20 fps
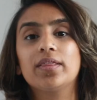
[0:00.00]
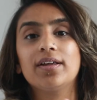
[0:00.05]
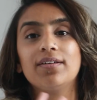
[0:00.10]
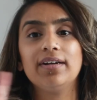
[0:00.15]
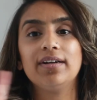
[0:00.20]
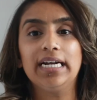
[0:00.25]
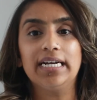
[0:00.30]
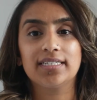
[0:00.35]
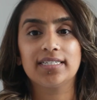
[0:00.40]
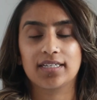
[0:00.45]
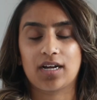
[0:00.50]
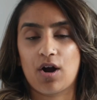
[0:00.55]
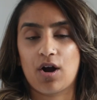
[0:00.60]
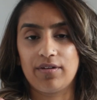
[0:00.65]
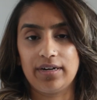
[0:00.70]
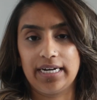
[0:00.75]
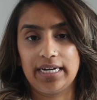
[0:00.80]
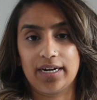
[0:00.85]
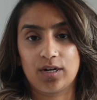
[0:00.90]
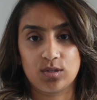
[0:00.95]
there is
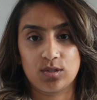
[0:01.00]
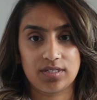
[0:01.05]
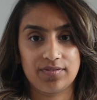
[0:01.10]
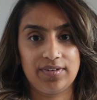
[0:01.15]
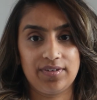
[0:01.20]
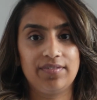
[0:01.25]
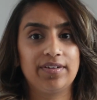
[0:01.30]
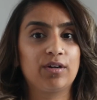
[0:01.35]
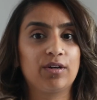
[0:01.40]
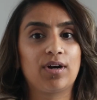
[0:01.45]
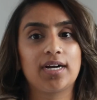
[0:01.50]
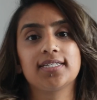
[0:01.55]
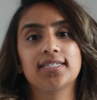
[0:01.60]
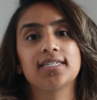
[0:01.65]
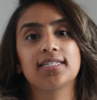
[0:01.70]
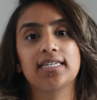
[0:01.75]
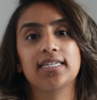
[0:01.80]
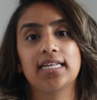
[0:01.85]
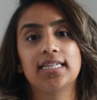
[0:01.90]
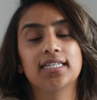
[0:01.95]
currently a cost of living
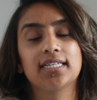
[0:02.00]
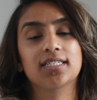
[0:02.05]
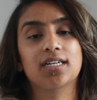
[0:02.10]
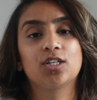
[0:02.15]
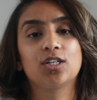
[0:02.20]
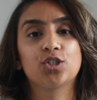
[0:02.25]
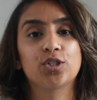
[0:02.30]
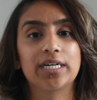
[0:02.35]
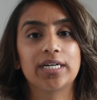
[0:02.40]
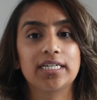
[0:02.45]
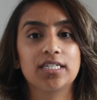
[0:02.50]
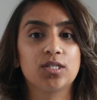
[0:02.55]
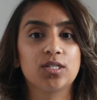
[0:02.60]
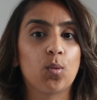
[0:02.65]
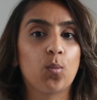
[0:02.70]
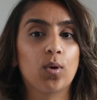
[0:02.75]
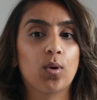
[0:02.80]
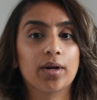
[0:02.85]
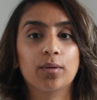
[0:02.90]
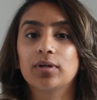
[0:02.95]
crisis in this country. So
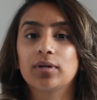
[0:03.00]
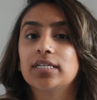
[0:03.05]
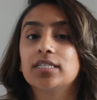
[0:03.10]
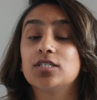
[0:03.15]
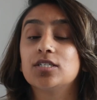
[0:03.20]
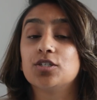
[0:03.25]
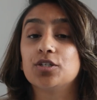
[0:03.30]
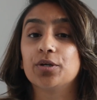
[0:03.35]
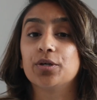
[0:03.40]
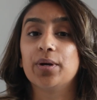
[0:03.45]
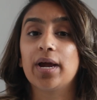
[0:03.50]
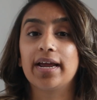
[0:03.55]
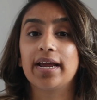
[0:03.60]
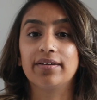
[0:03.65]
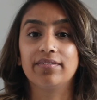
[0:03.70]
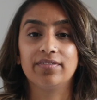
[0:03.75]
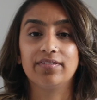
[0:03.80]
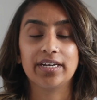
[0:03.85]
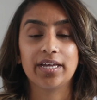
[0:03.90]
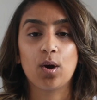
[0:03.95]
what I wanted to do
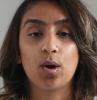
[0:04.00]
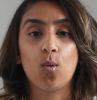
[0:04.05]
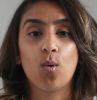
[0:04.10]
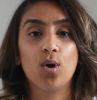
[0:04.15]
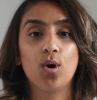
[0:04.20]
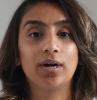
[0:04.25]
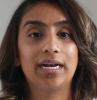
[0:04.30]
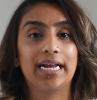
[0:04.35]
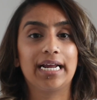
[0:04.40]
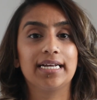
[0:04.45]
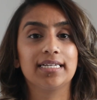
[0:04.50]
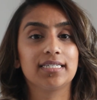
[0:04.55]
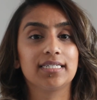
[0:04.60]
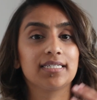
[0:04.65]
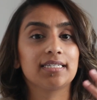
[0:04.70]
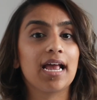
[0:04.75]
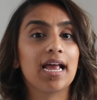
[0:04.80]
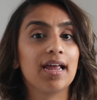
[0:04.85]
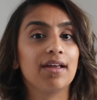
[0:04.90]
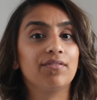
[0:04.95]
a video on is
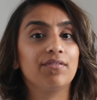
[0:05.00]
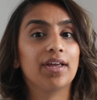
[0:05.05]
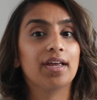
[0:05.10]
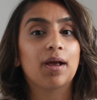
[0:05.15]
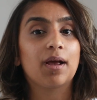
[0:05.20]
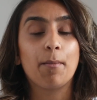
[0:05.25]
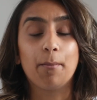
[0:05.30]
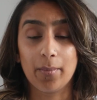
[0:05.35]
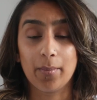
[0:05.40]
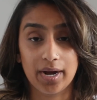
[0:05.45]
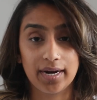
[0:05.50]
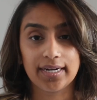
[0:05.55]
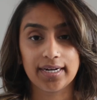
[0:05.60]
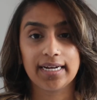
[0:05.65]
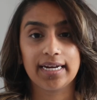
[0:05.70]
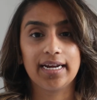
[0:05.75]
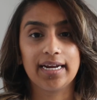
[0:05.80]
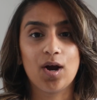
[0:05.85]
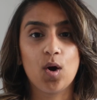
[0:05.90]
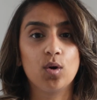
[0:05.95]
saving
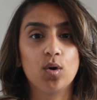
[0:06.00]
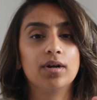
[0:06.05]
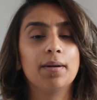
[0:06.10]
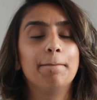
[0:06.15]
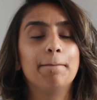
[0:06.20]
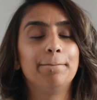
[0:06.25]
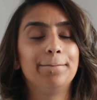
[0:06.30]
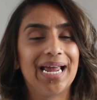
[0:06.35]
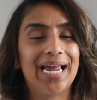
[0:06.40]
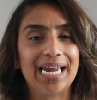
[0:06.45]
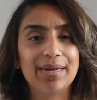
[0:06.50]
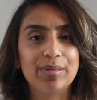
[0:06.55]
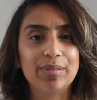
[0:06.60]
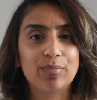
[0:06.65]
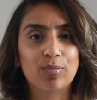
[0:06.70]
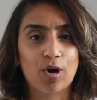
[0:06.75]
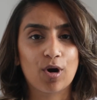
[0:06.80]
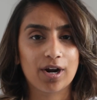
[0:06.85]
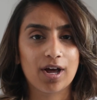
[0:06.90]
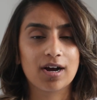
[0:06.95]
money on baby
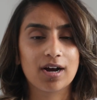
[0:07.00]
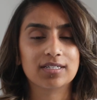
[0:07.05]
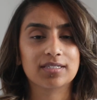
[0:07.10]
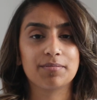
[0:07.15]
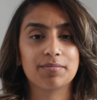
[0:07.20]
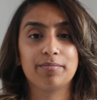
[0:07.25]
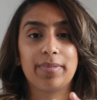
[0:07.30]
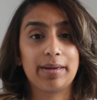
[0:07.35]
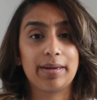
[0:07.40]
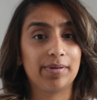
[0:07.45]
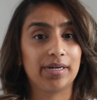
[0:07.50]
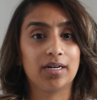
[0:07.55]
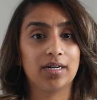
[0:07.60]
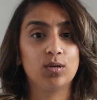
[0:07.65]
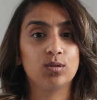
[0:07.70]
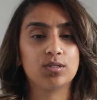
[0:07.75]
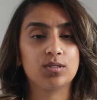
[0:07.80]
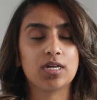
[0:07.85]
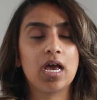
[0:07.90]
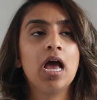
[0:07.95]
products and baby
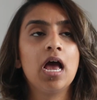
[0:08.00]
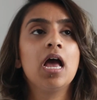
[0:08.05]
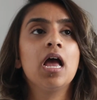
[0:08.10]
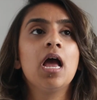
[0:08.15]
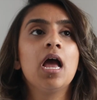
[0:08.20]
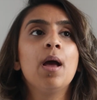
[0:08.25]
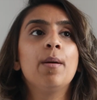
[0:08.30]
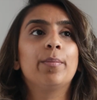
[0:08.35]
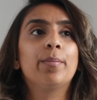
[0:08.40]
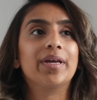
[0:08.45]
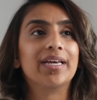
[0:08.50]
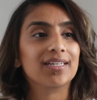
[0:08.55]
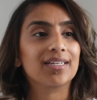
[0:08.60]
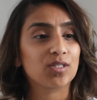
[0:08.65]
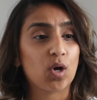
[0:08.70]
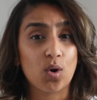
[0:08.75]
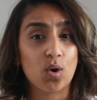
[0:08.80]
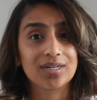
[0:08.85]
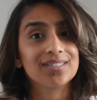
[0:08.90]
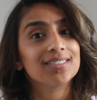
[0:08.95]
clothes. Because
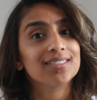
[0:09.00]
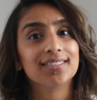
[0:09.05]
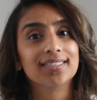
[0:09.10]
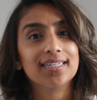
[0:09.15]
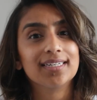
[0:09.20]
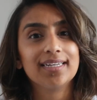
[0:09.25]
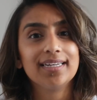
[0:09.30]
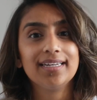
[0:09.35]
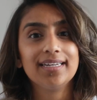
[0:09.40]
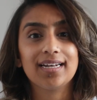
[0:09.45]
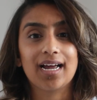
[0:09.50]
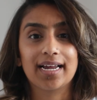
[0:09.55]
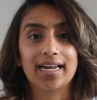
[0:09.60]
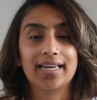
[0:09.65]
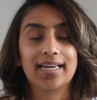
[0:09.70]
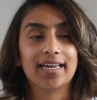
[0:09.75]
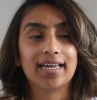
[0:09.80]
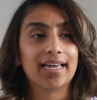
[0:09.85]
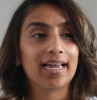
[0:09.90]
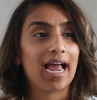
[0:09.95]
honestly,
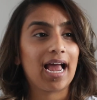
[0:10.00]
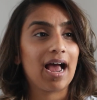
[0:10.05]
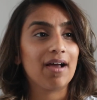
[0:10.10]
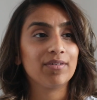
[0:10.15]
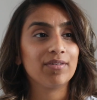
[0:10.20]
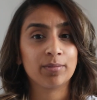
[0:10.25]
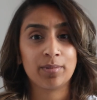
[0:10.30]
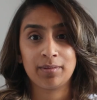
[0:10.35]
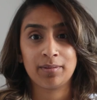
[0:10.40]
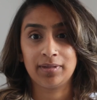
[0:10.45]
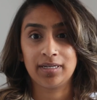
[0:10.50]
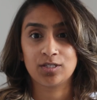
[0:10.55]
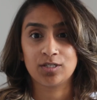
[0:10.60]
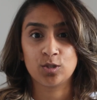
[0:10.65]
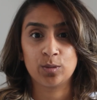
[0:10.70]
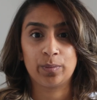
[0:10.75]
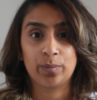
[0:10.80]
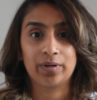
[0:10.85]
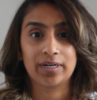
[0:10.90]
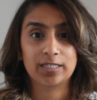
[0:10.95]
like, having a baby is
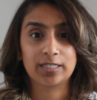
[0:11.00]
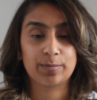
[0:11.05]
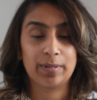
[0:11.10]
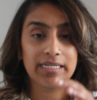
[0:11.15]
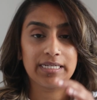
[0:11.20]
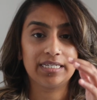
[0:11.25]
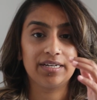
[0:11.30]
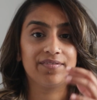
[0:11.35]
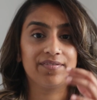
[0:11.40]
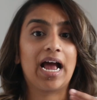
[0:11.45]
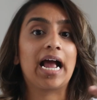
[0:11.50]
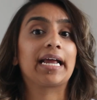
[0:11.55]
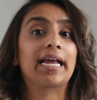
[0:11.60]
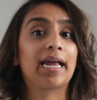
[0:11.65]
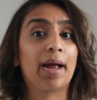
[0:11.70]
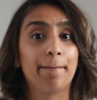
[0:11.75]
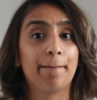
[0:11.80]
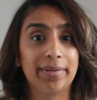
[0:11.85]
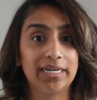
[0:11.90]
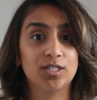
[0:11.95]
super expensive and
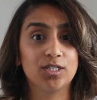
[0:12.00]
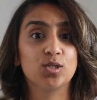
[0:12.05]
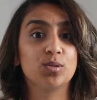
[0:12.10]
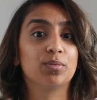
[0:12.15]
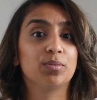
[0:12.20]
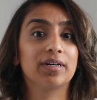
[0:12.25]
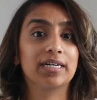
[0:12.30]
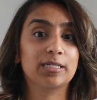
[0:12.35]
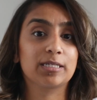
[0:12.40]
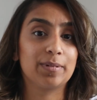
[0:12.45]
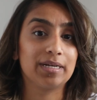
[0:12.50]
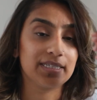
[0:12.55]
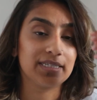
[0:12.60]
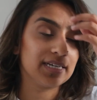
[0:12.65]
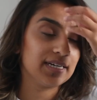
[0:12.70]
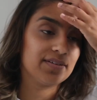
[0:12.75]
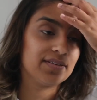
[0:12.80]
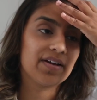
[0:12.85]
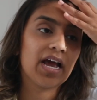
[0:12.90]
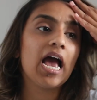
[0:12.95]
can be super
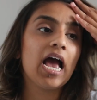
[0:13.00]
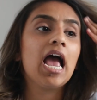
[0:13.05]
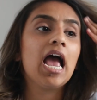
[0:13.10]
expensive.